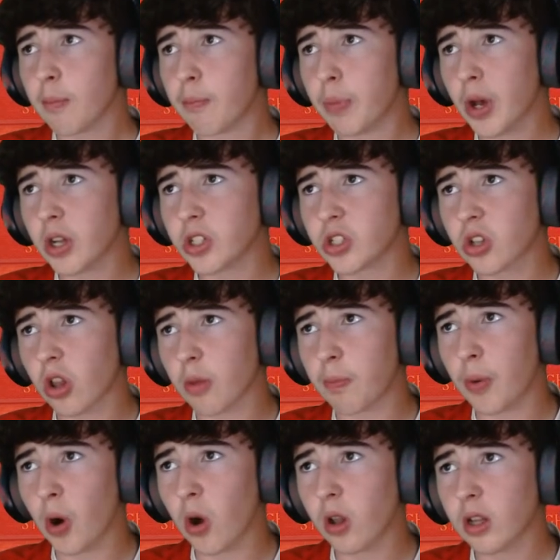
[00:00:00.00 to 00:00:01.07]
Burge has got the
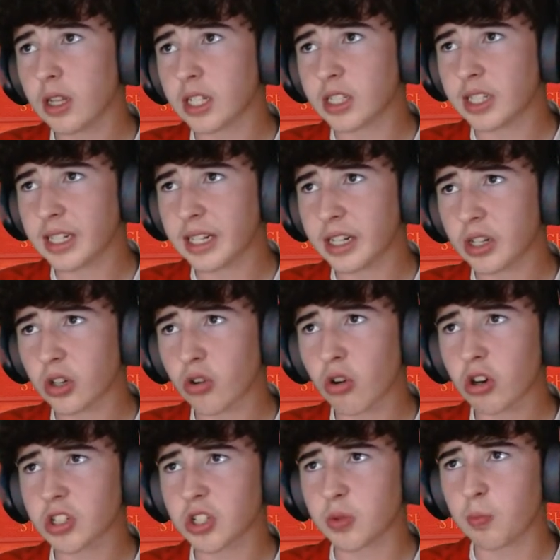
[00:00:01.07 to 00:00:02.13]
ball. He's taken it
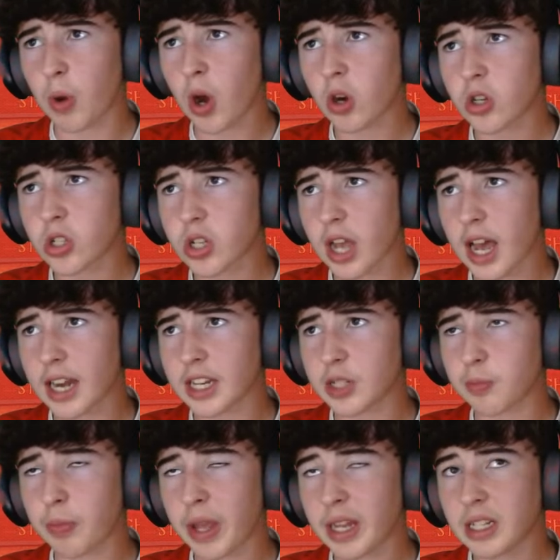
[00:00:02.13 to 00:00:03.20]
across his box, and he's
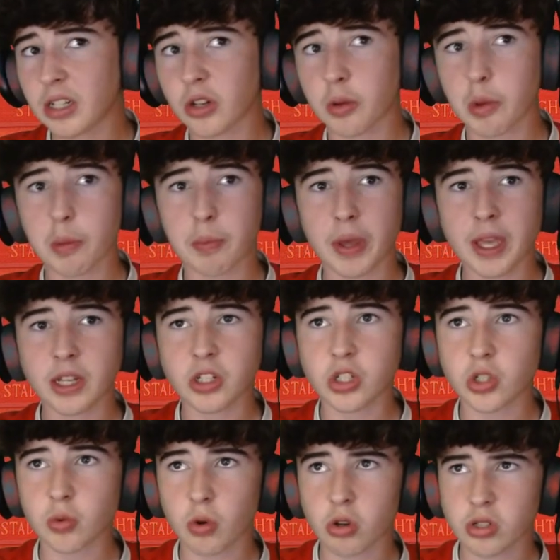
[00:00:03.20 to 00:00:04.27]
pinged it up the pitch
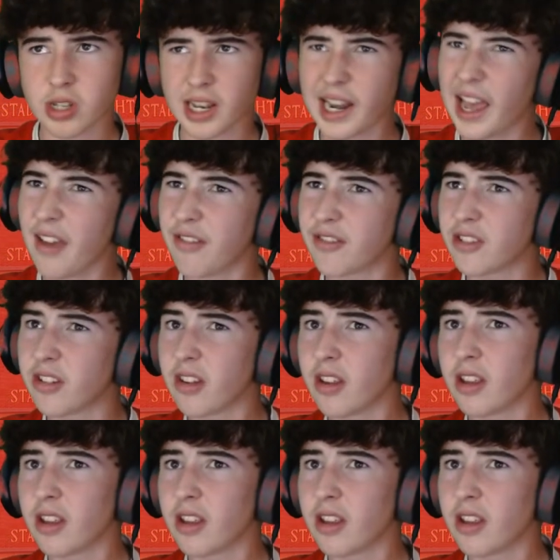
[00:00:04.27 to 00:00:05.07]
towards the left.